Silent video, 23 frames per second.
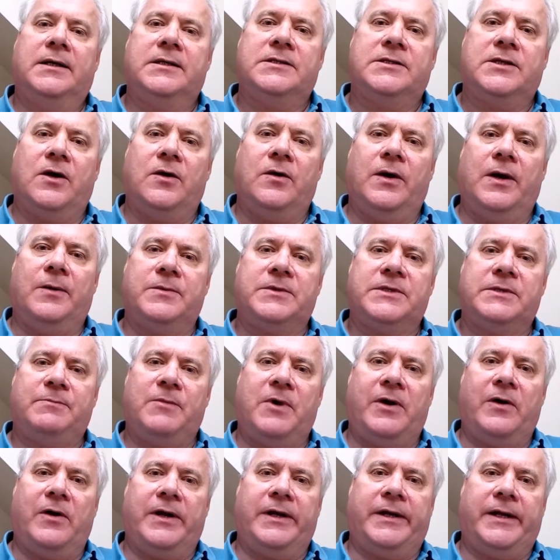So that was
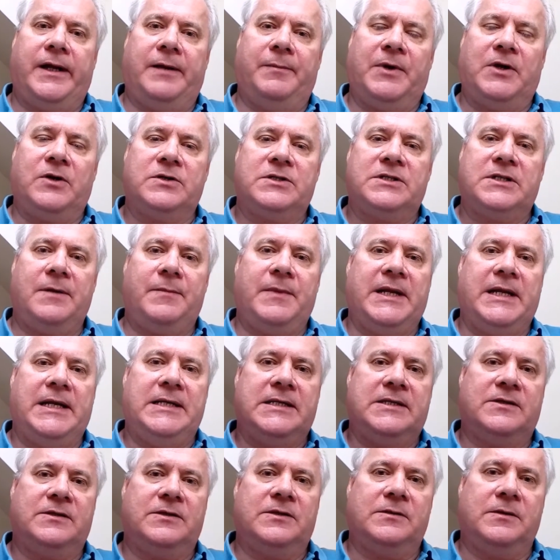my idea, because some of
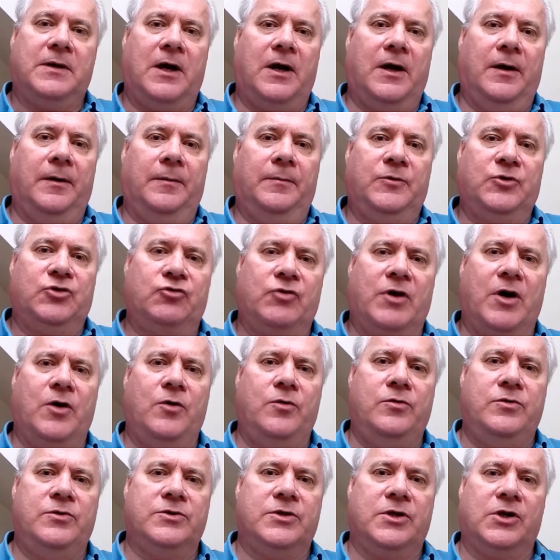these
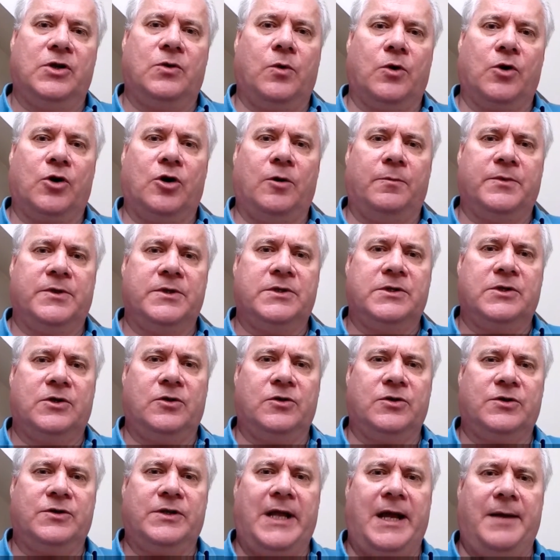drones and quadcopters
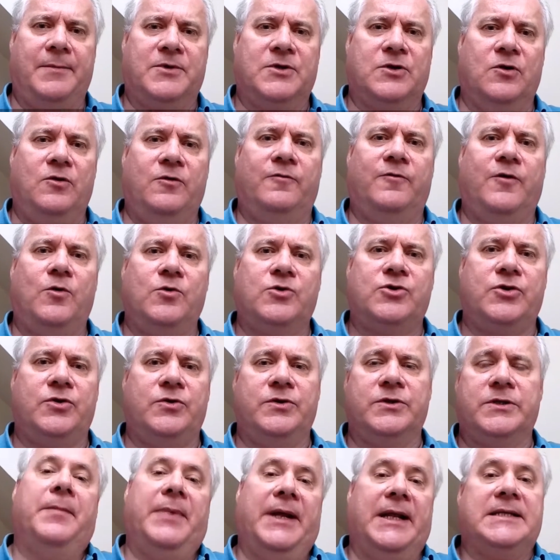cost absolute
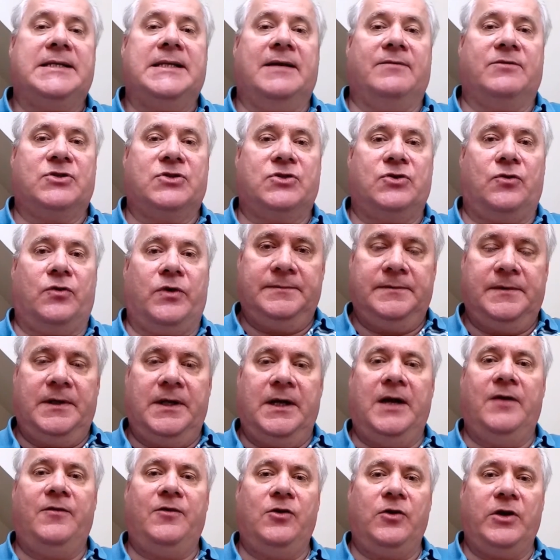fortune. But that's another story.
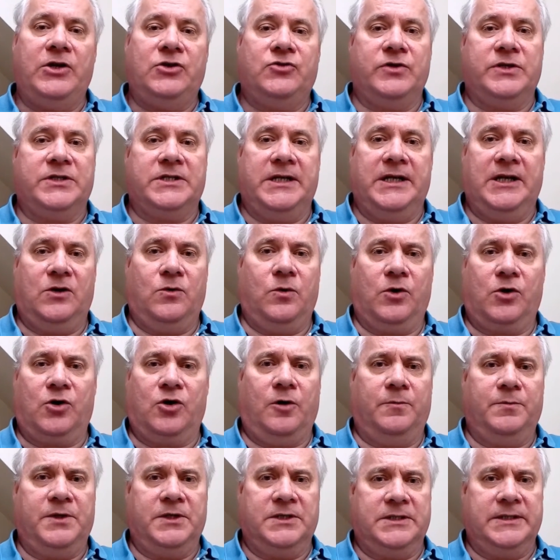If you're not interested in
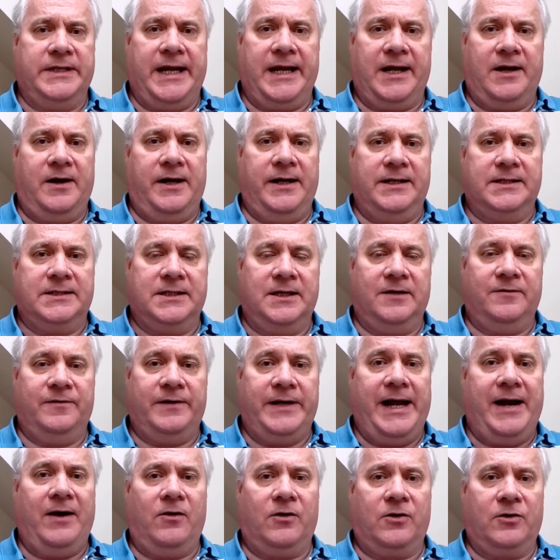quadcopters and that kind of stuff
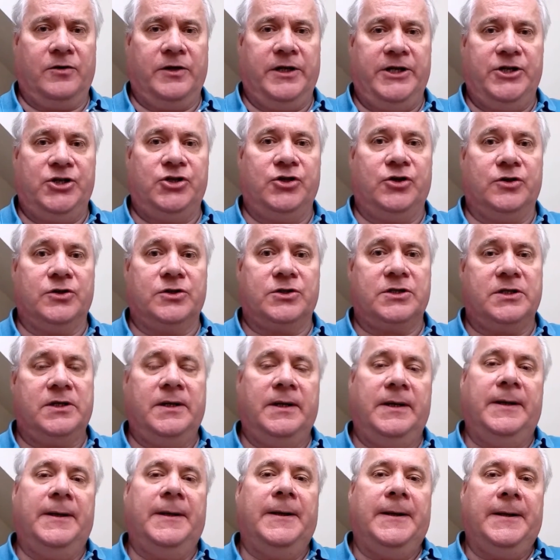and how I got these shots,
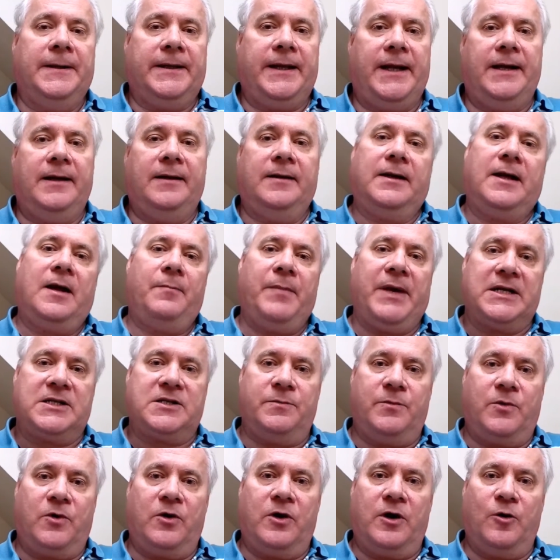then come back
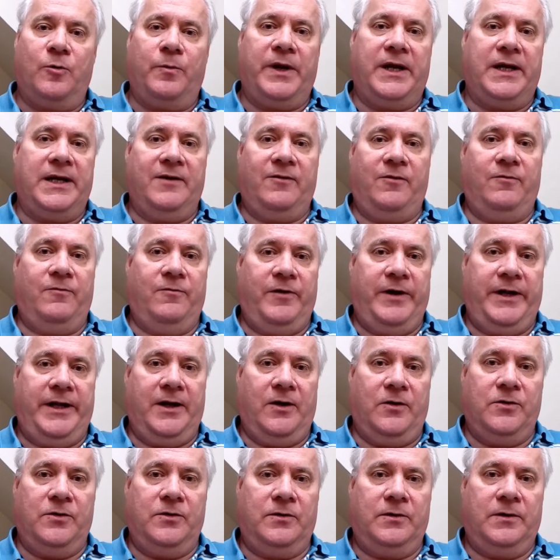tomorrow, there'll be a different
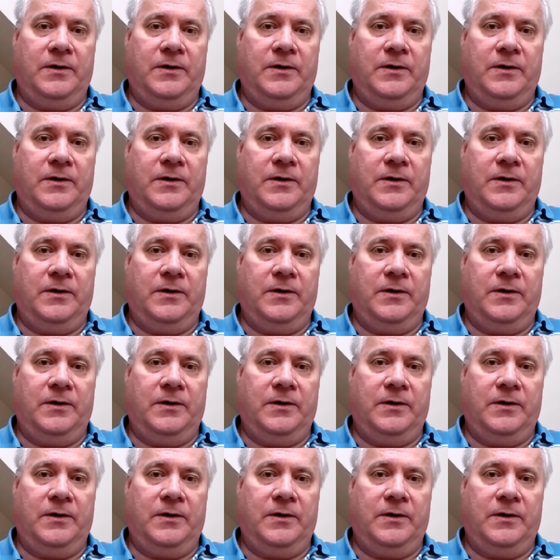video.